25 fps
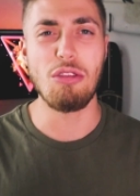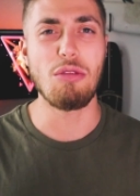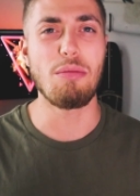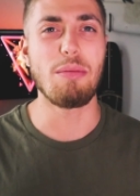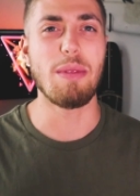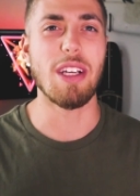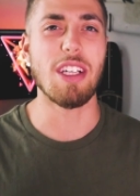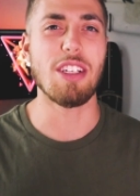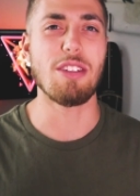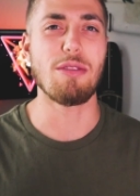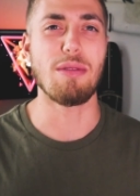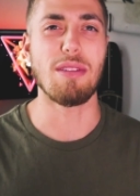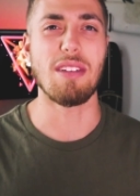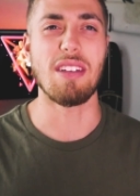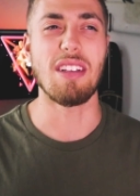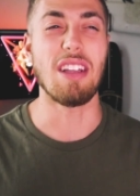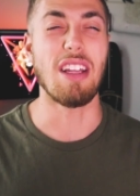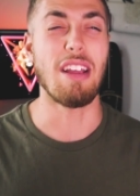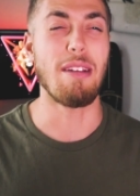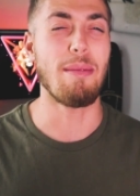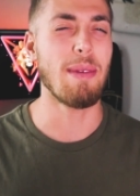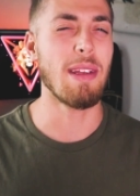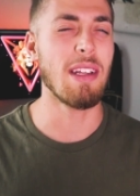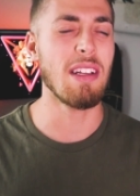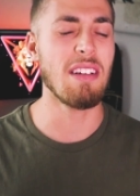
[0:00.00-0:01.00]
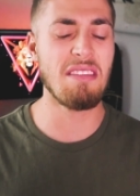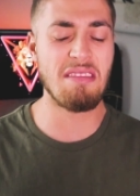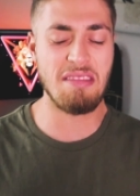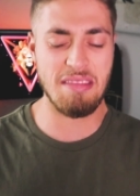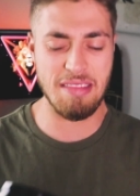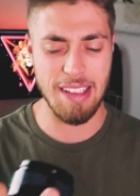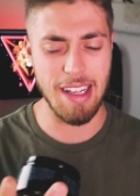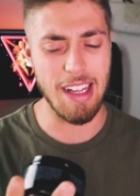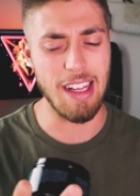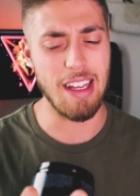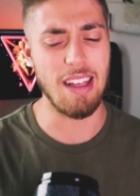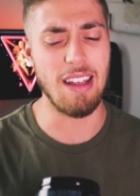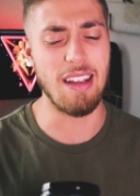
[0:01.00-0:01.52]
mixed with lemon.
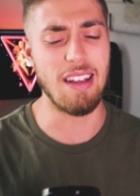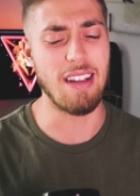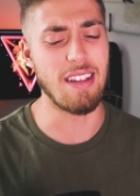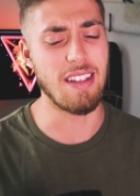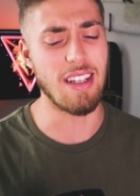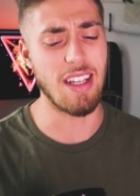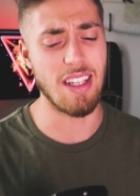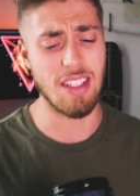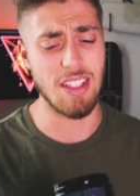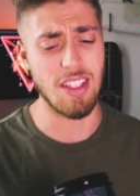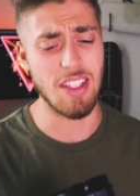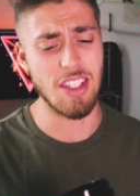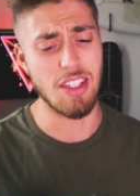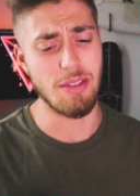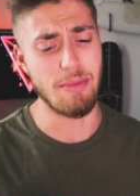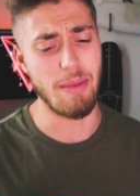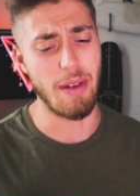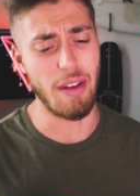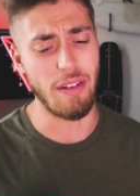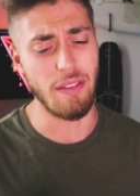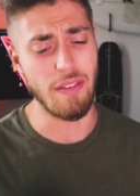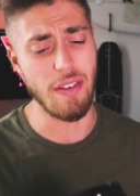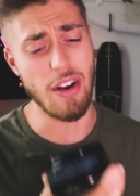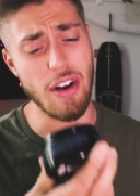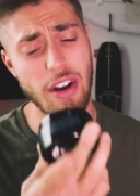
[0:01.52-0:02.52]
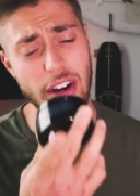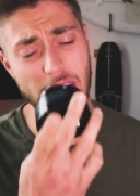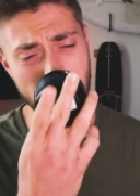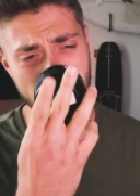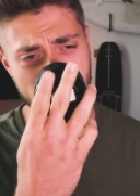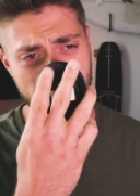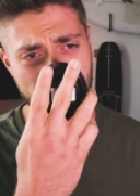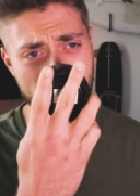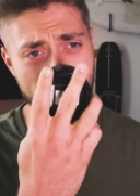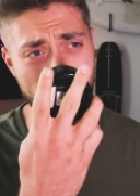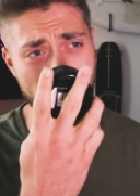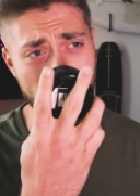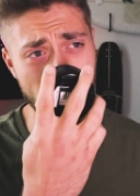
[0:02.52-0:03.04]
It doesn't smell very
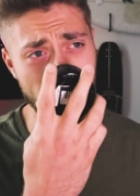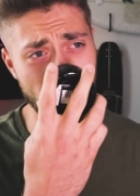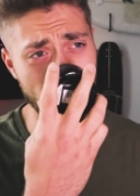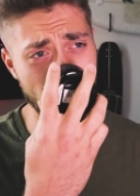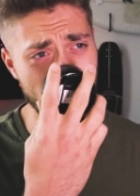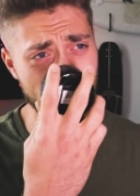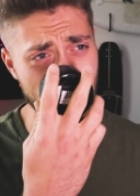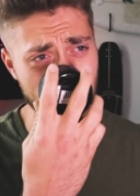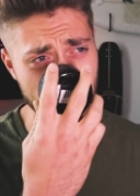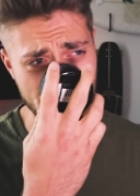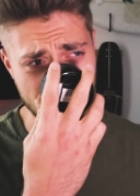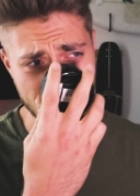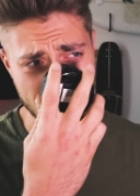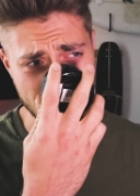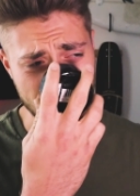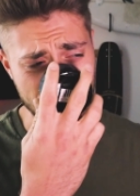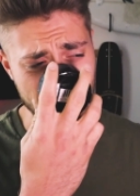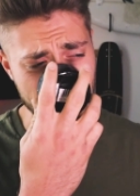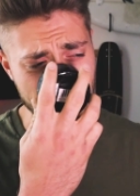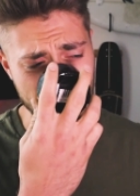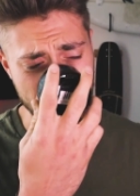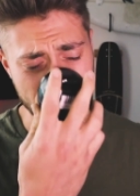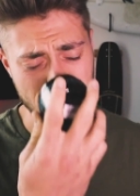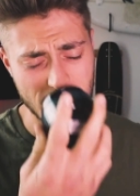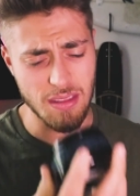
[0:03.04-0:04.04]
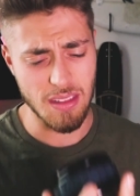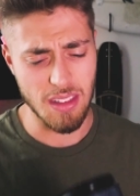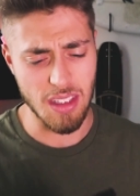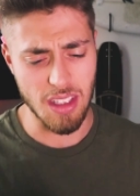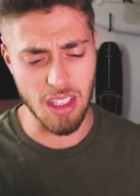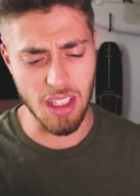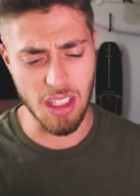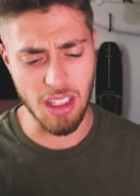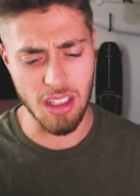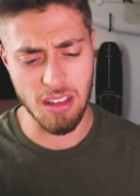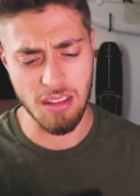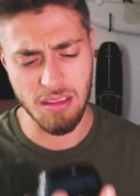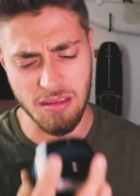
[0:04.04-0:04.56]
good at all.
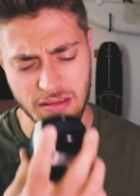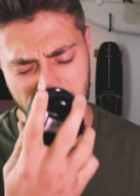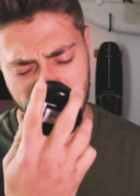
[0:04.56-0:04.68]
Ugh,